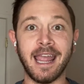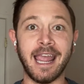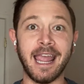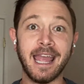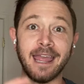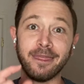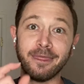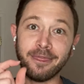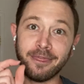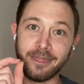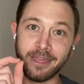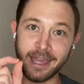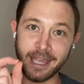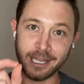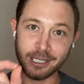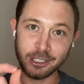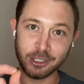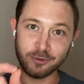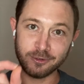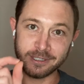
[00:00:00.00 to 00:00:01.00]
and
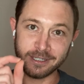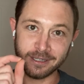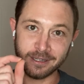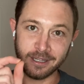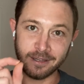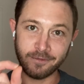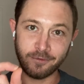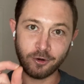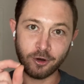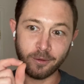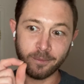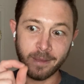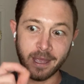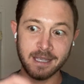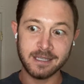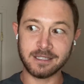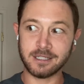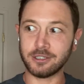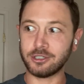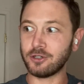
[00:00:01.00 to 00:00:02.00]
then you deliver a
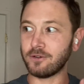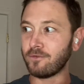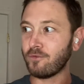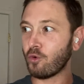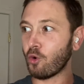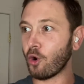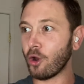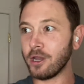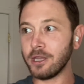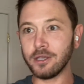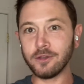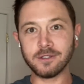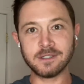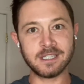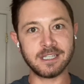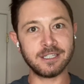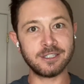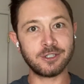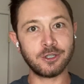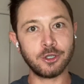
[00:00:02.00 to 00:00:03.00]
message of
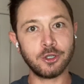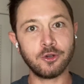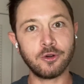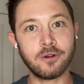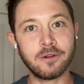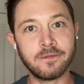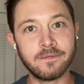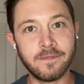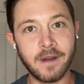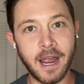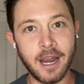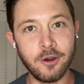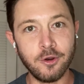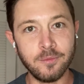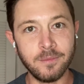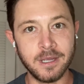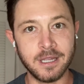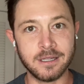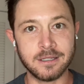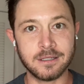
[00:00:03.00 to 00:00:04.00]
royalty to your
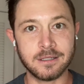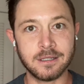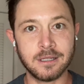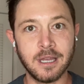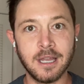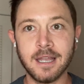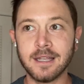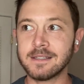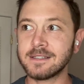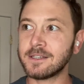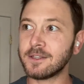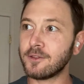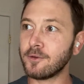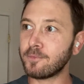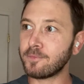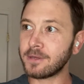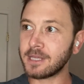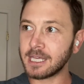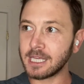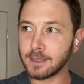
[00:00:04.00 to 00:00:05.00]
environment, to the
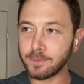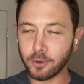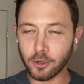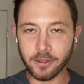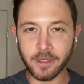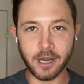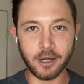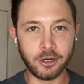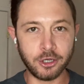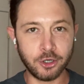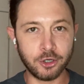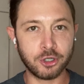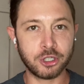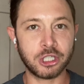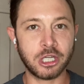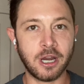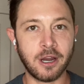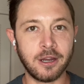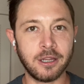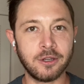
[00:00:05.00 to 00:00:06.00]
people that you're
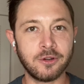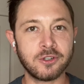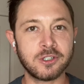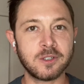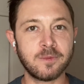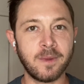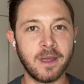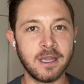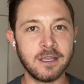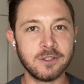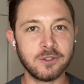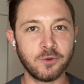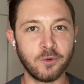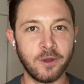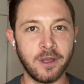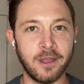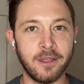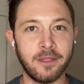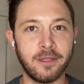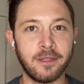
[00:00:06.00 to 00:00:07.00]
sharing your space
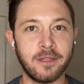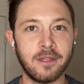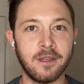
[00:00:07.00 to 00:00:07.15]
with.